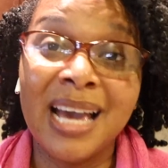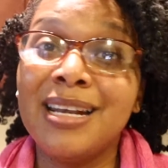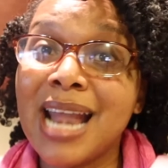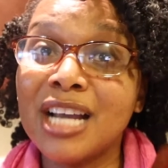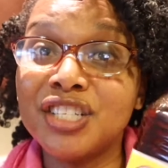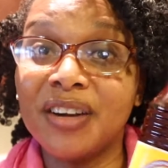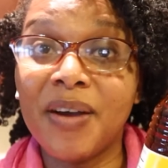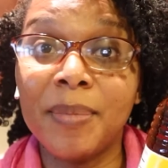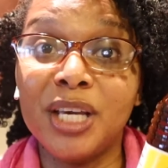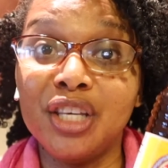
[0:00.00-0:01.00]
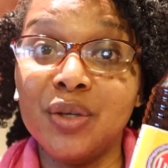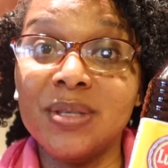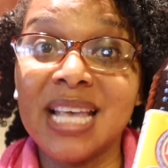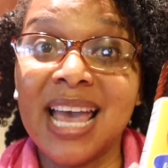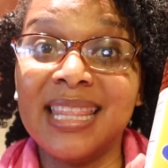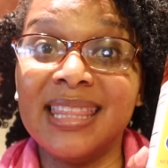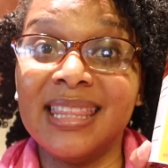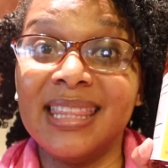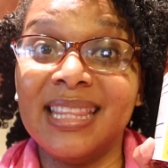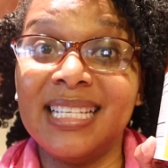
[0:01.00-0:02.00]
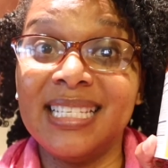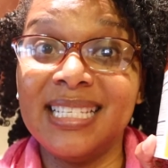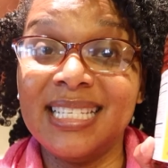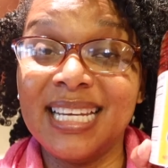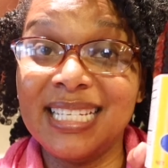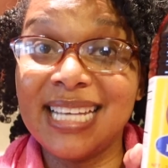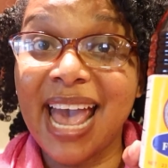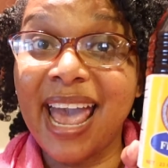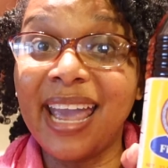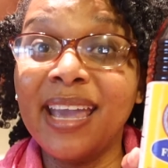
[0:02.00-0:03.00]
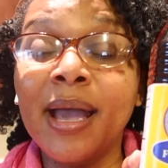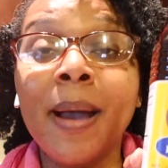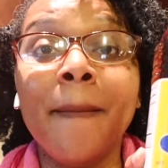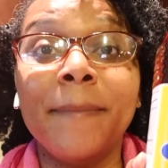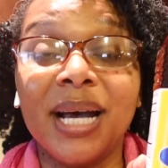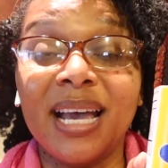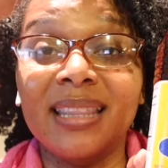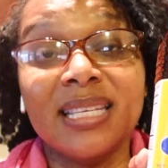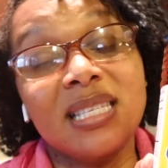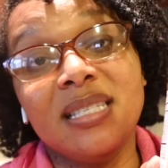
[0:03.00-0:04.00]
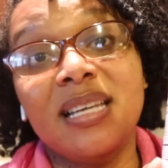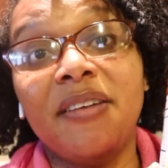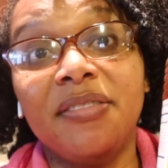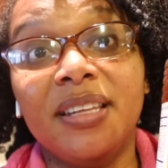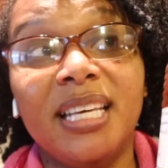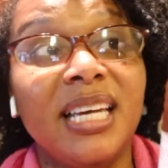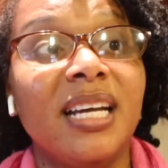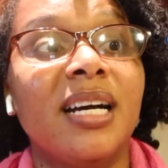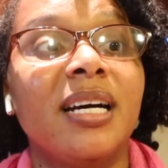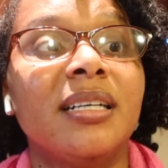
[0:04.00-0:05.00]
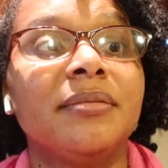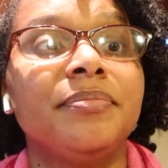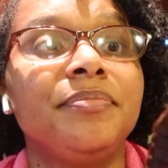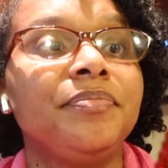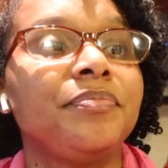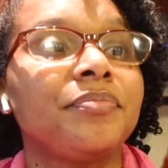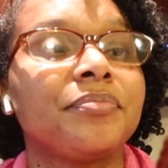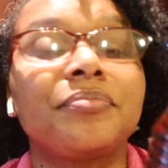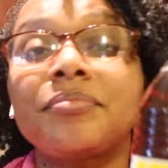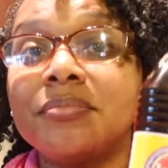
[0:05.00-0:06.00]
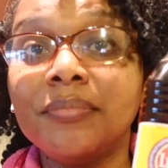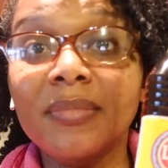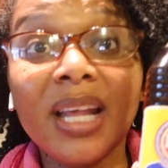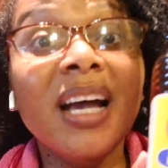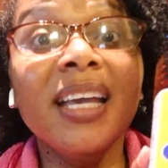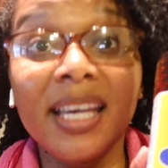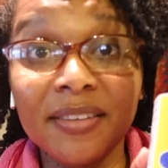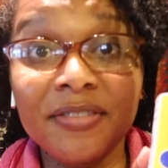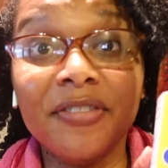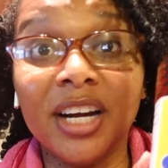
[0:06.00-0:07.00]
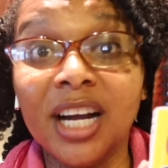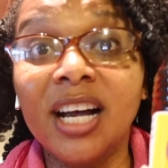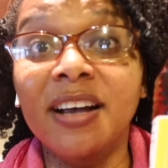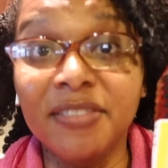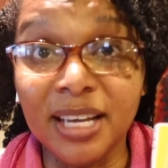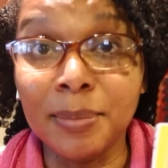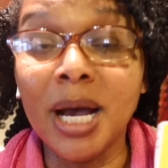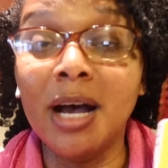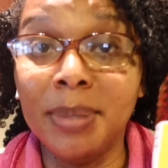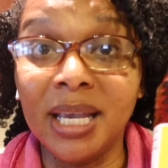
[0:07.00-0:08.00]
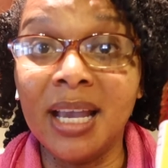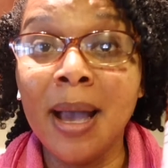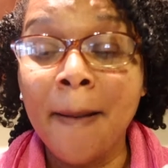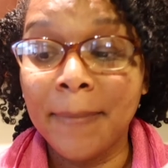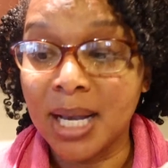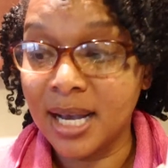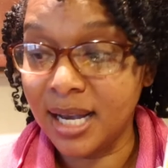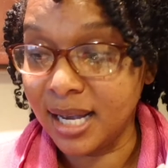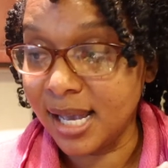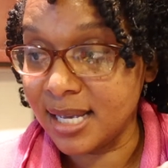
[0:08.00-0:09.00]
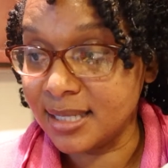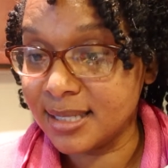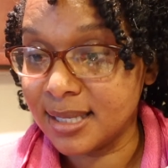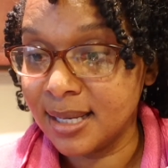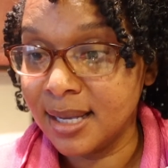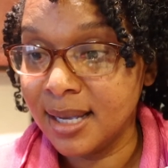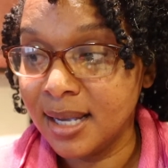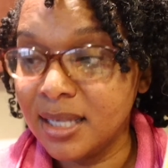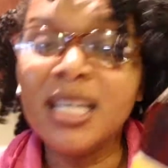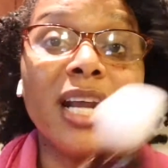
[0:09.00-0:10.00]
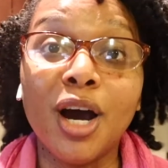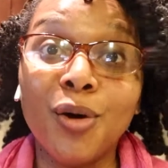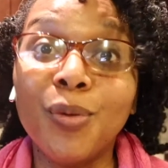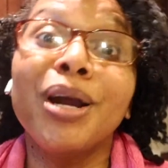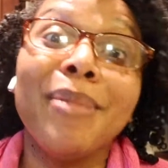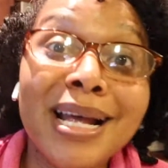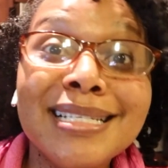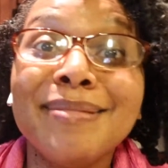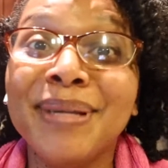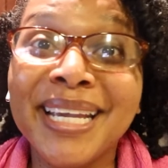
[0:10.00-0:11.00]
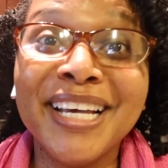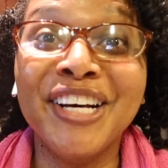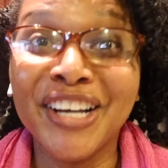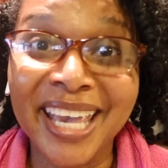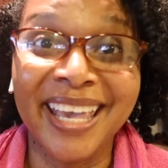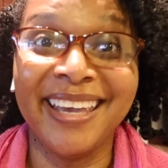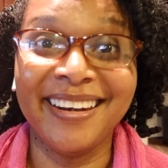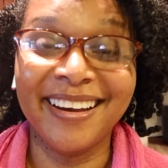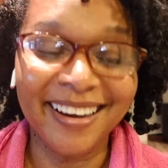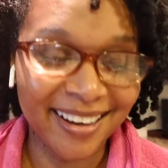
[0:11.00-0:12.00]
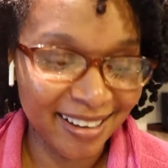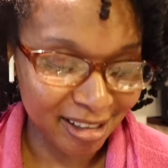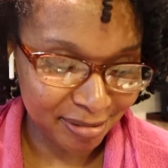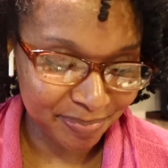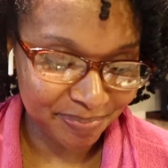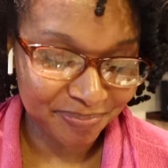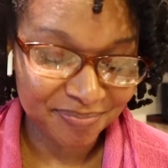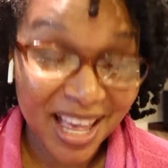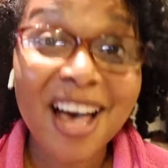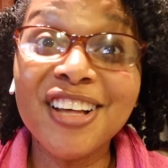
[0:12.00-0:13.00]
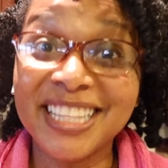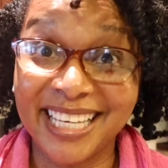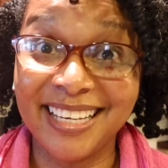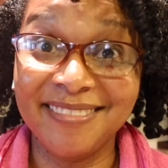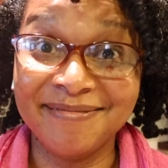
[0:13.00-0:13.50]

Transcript: Not sure if I'm gonna use that today, but this is definitely a gift for hubby because, you know, we're about to be cooking healthy.